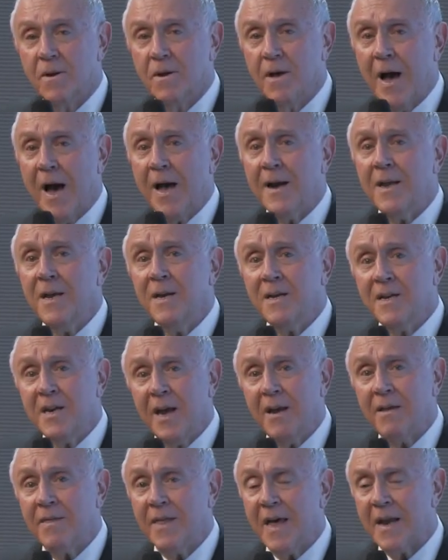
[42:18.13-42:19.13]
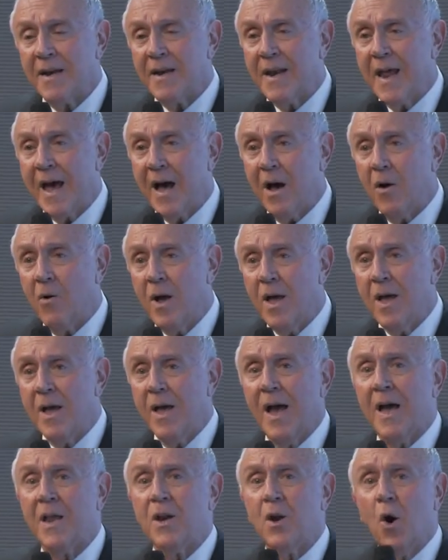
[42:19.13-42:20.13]
How do you take that now
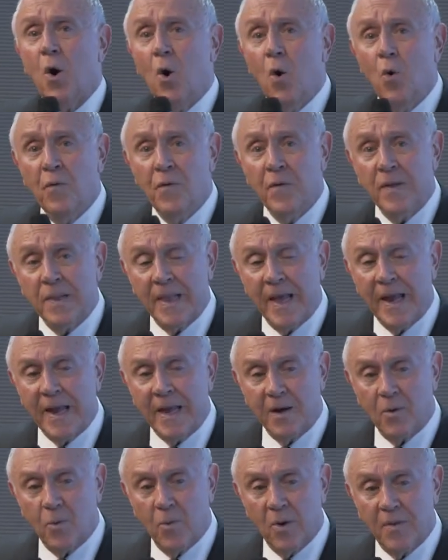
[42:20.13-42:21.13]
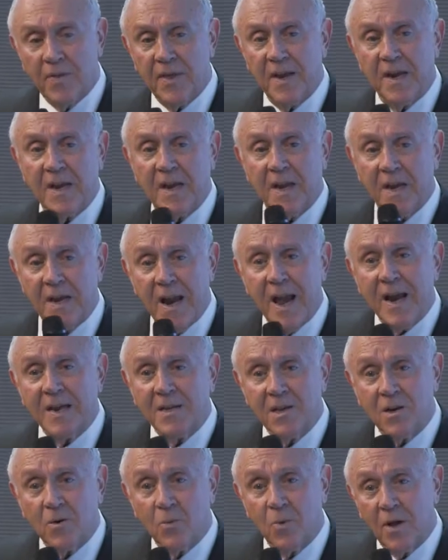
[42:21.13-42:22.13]
and overlay it with and
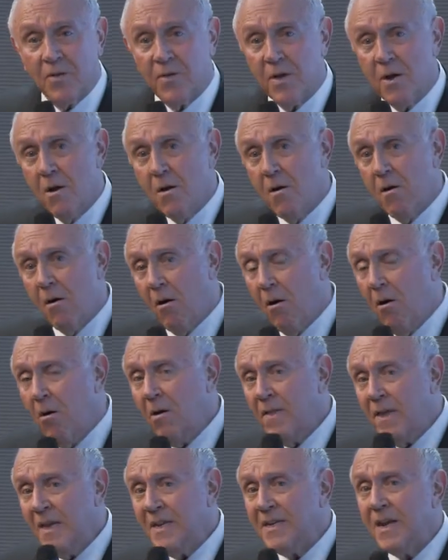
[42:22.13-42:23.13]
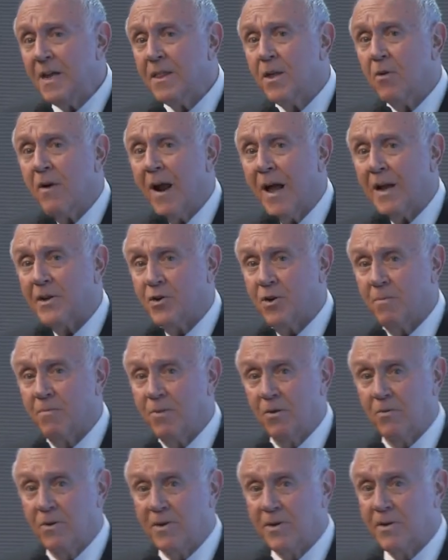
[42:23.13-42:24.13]
connect it with all these other
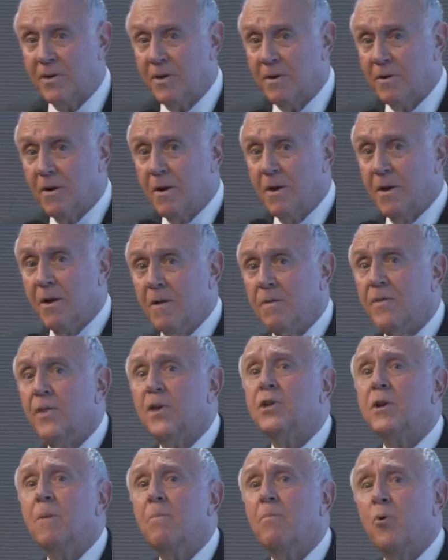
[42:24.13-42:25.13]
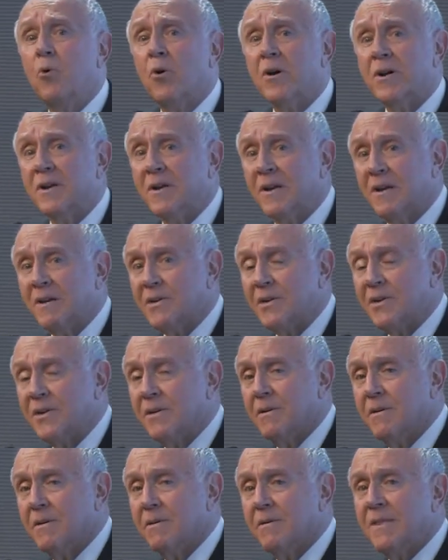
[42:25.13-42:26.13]
attributes, the
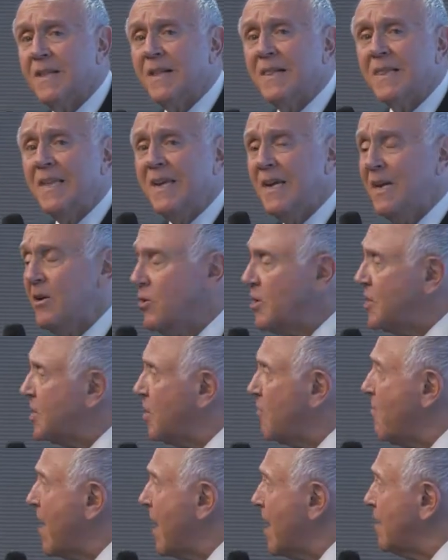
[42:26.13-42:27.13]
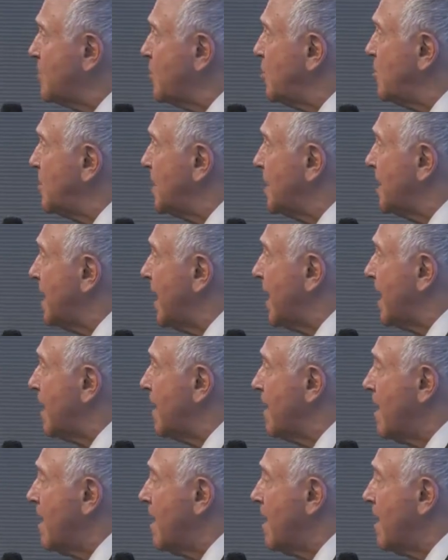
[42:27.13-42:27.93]
subordinates, the leaders around you today?